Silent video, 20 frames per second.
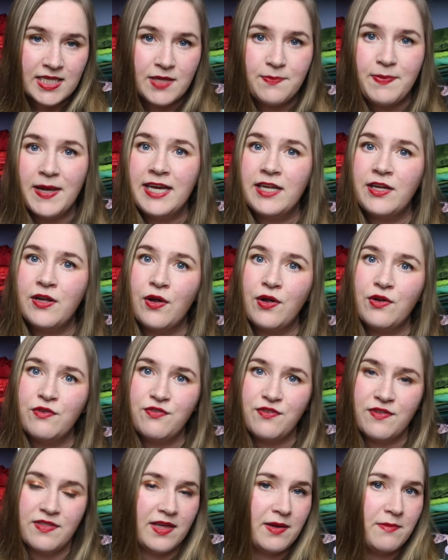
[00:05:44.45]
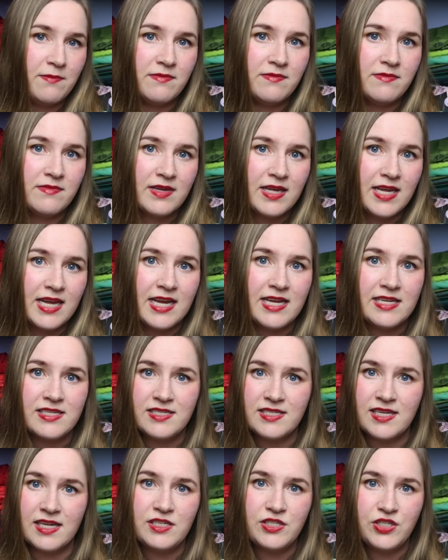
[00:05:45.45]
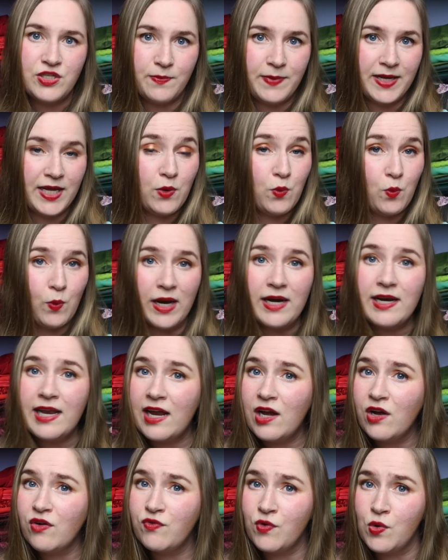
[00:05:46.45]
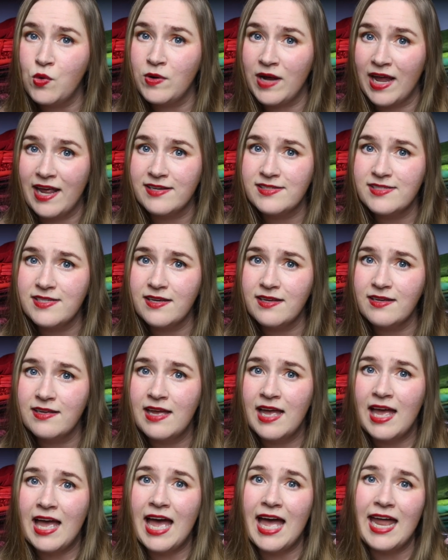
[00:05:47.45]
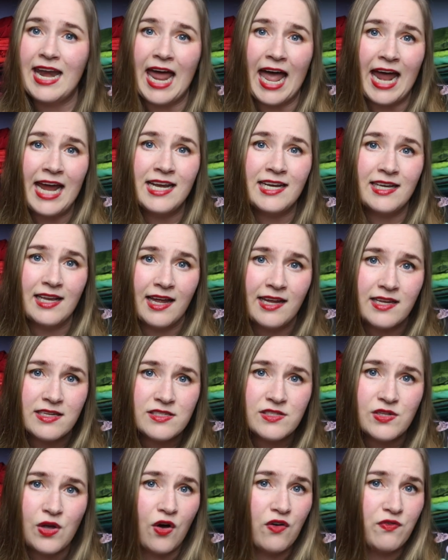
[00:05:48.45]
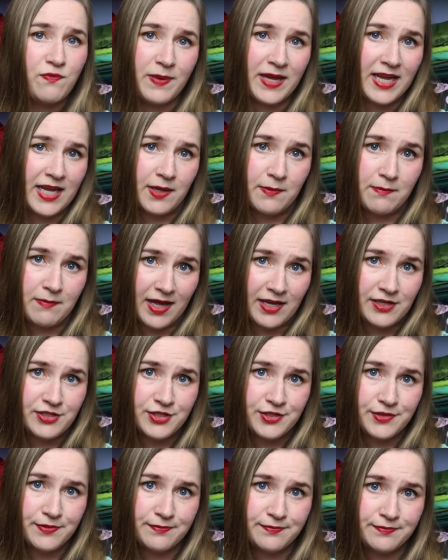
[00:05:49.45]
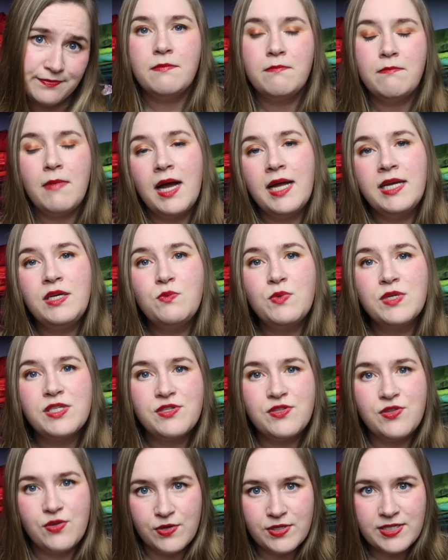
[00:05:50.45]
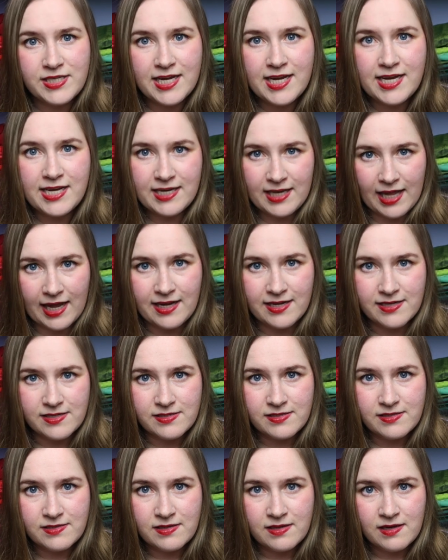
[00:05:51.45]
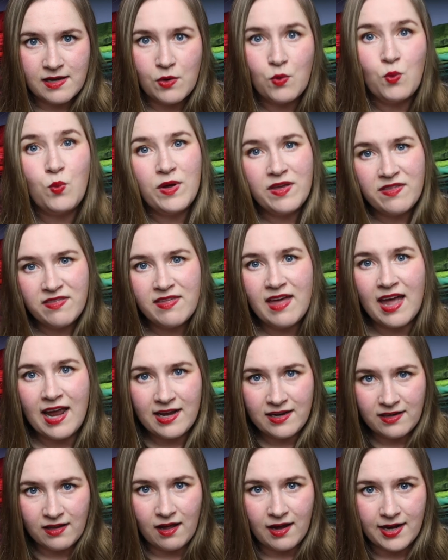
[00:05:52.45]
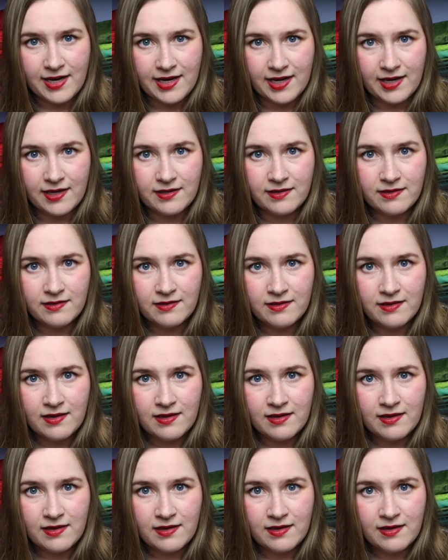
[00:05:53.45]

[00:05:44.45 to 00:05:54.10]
The petticoat for them is said to be one layer of organza and 8 layers of pink mesh. Mine was 13 layers with a lining,